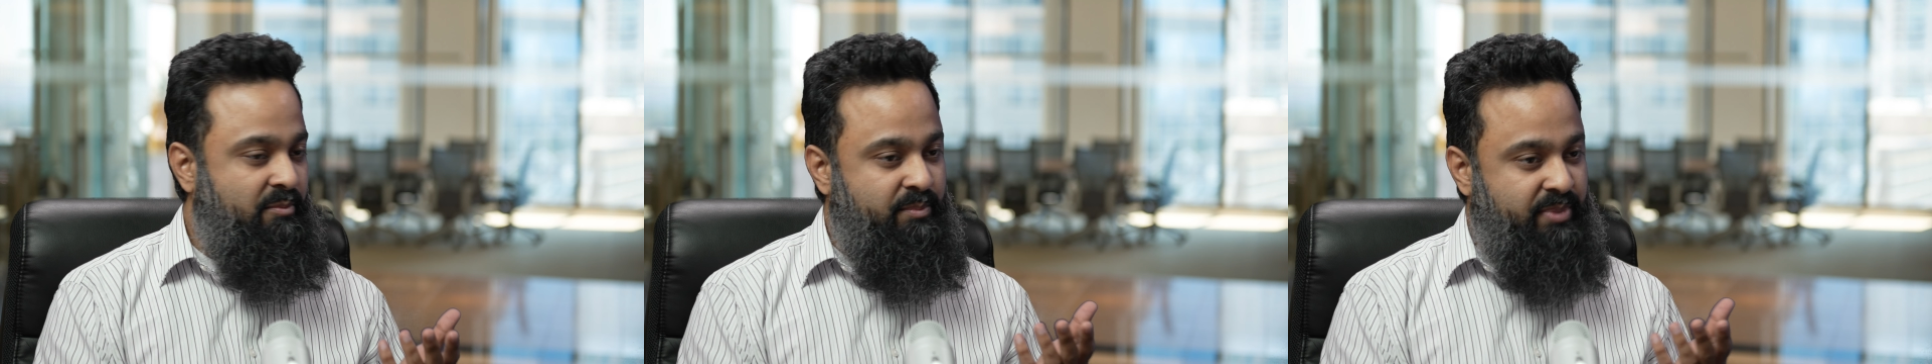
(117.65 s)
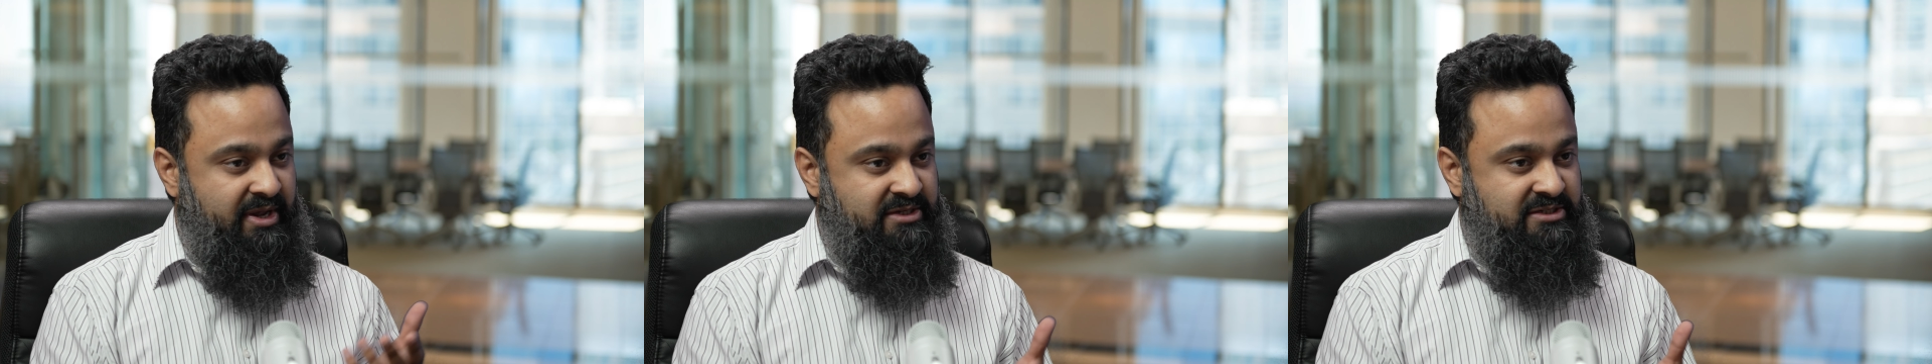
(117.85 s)

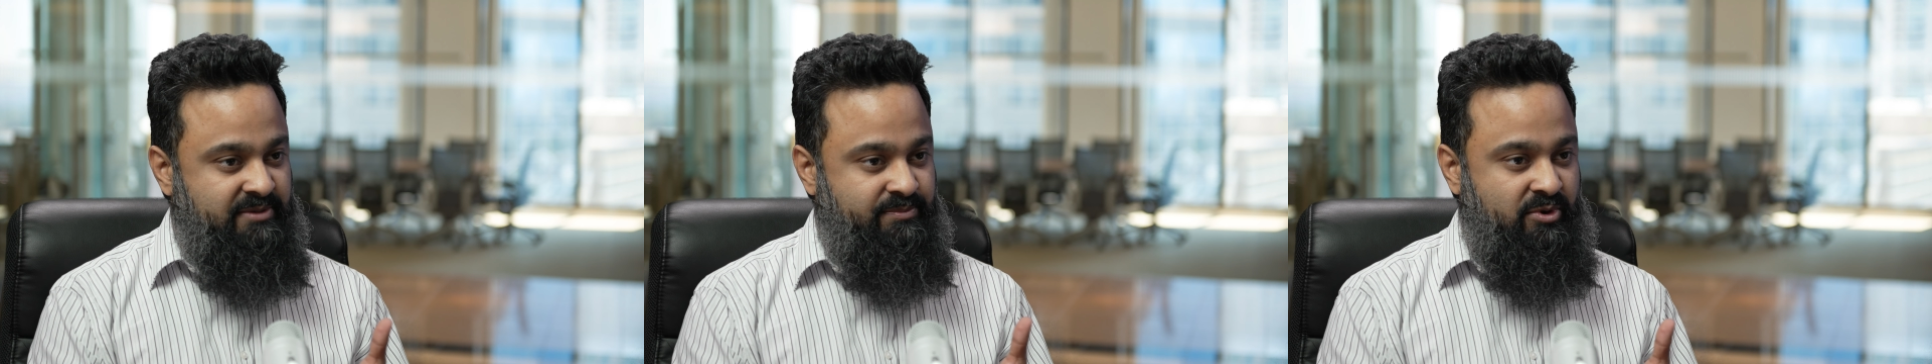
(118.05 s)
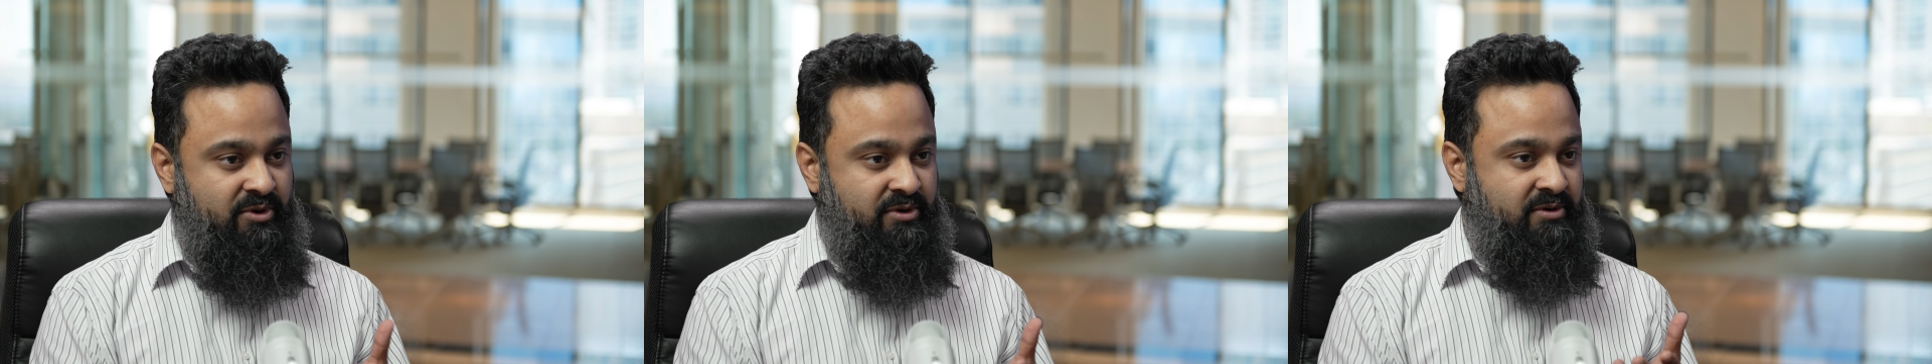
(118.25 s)
based
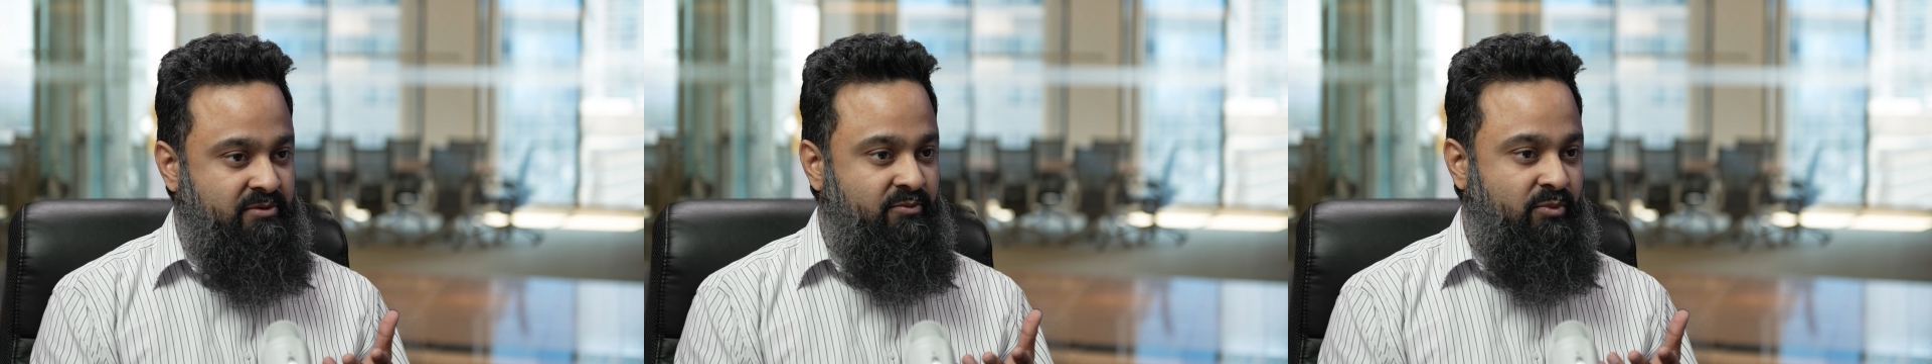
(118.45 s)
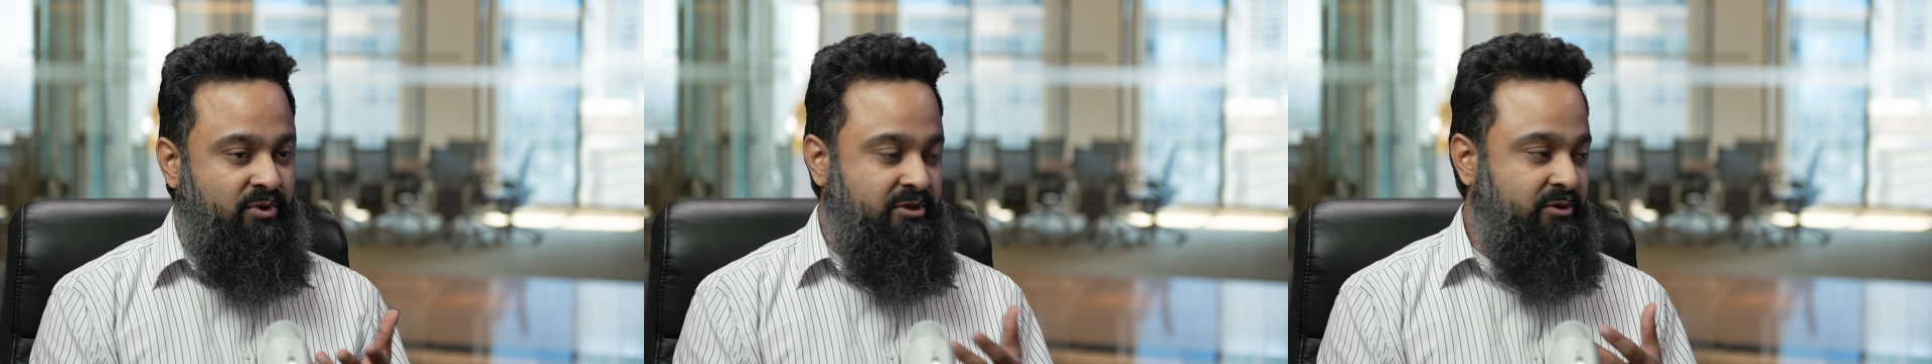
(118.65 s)
upon
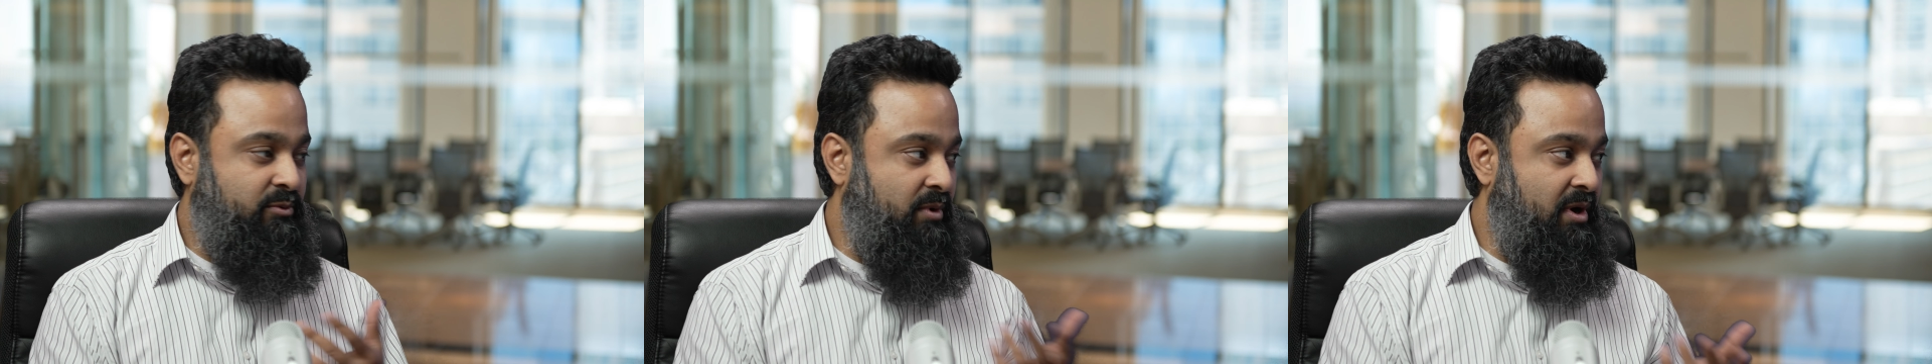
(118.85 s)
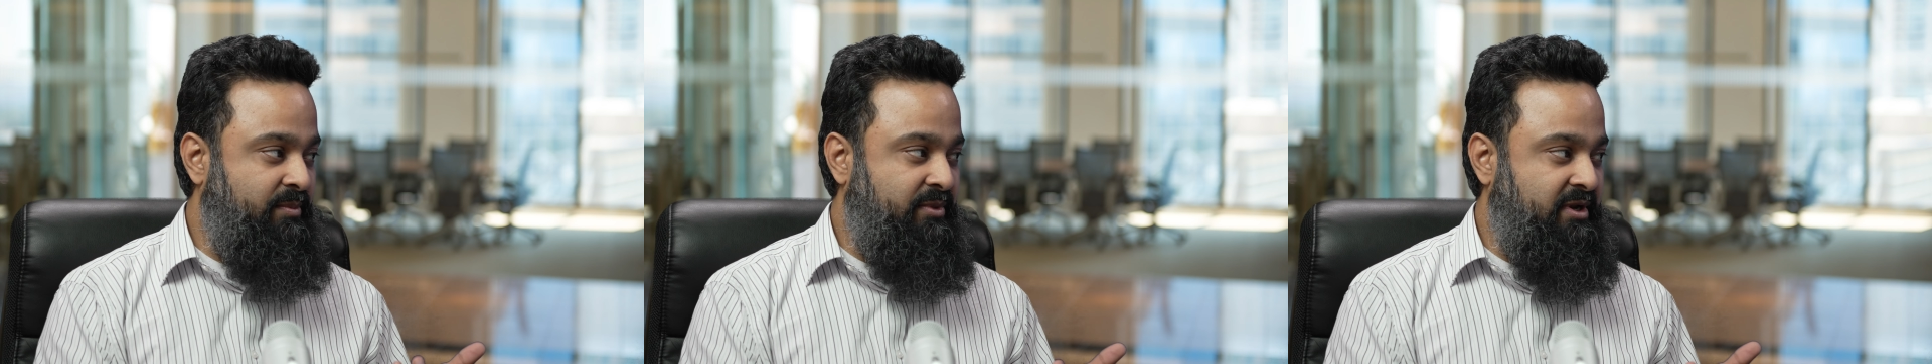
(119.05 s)
what the
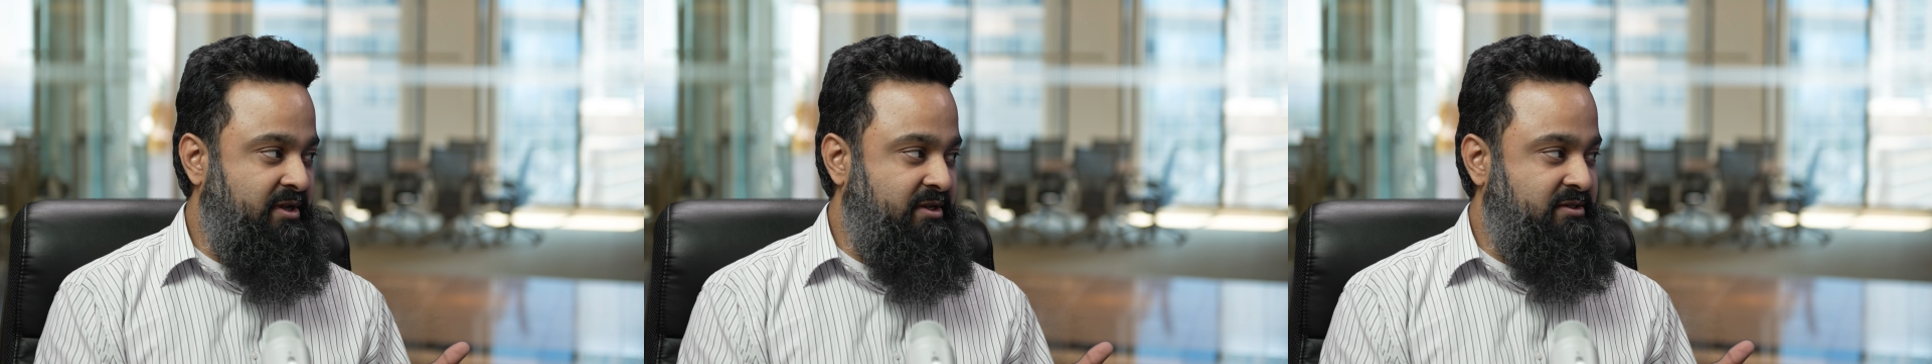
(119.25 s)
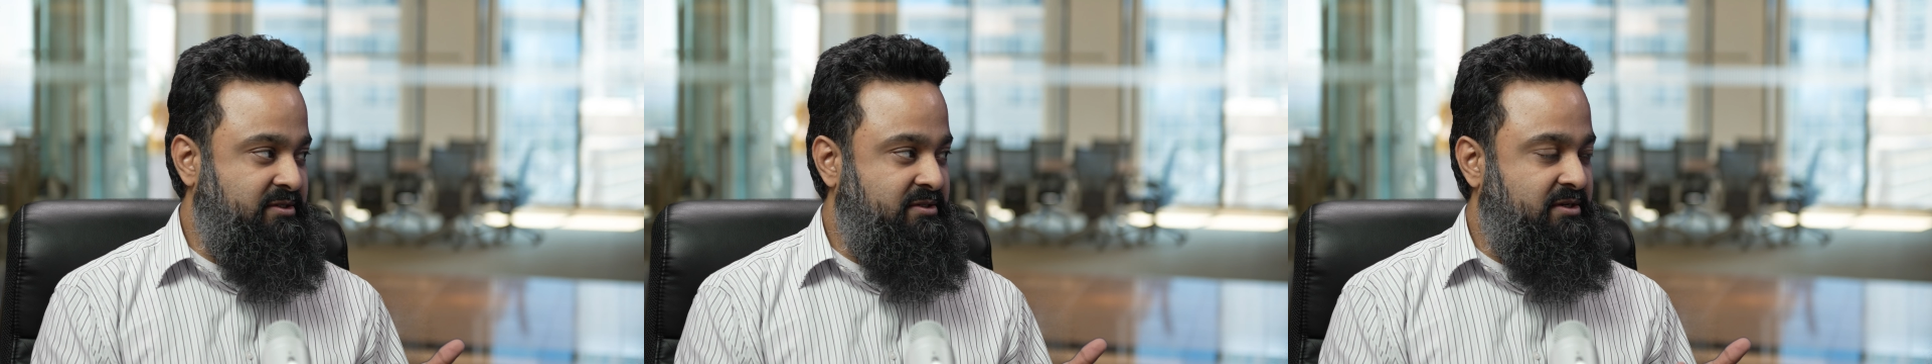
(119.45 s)
requirement
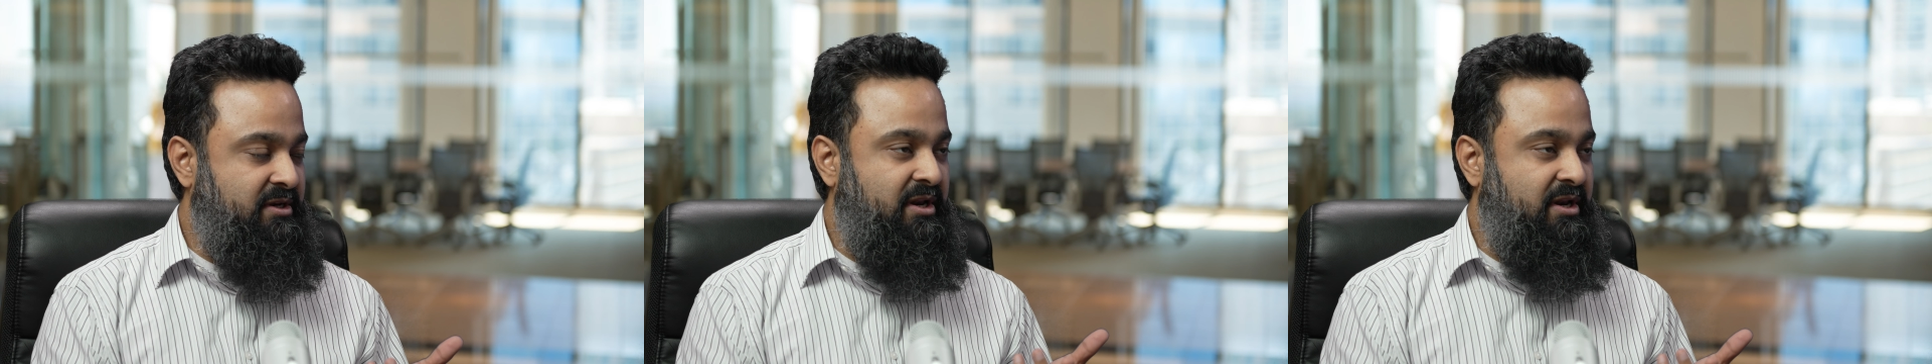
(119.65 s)
is.